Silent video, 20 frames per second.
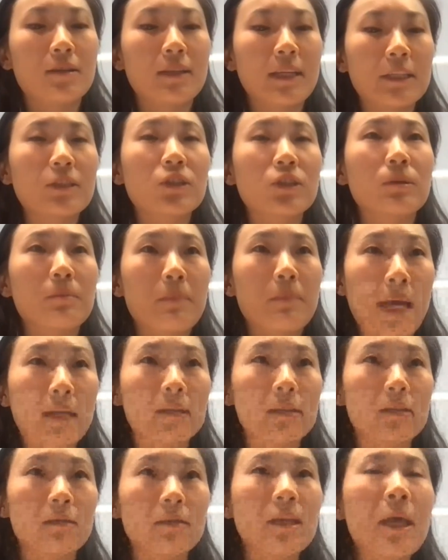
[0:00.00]
listener
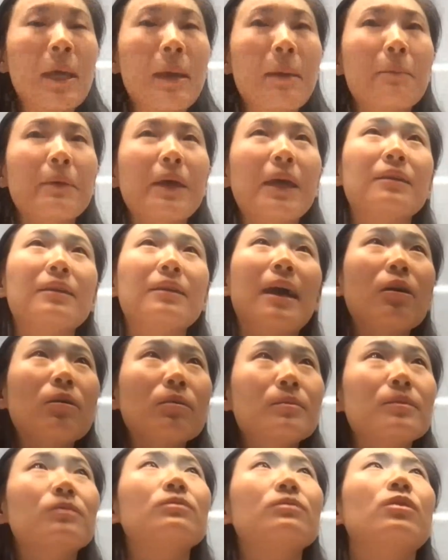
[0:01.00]
pattern. It
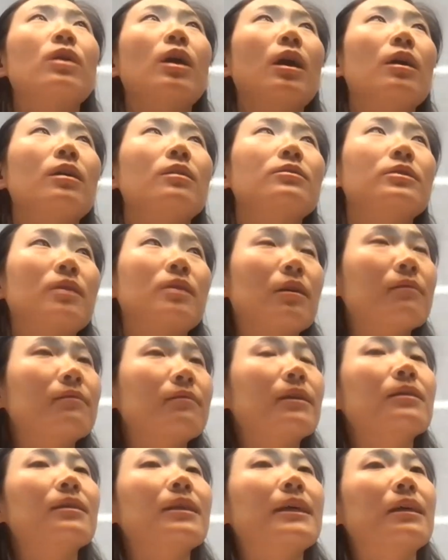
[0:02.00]
helped
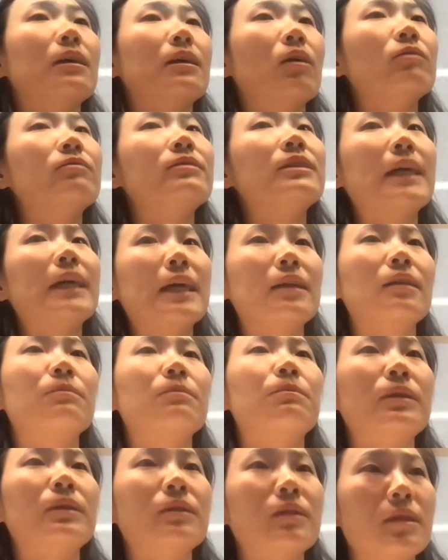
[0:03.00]
solving like over
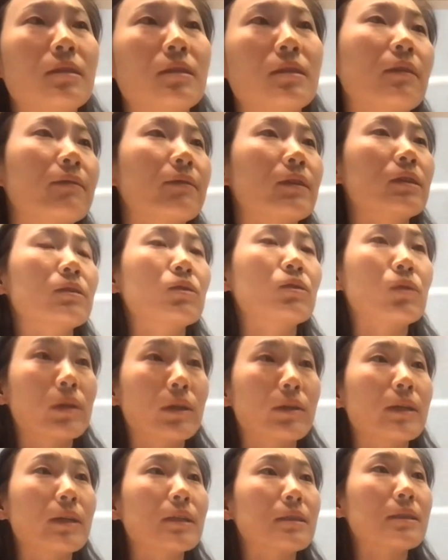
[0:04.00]
80% of the
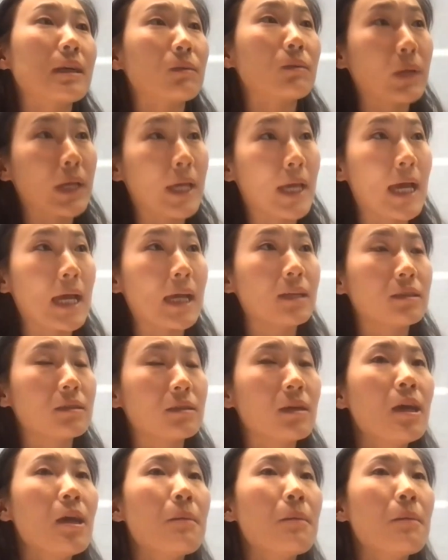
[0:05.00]
queries that we had,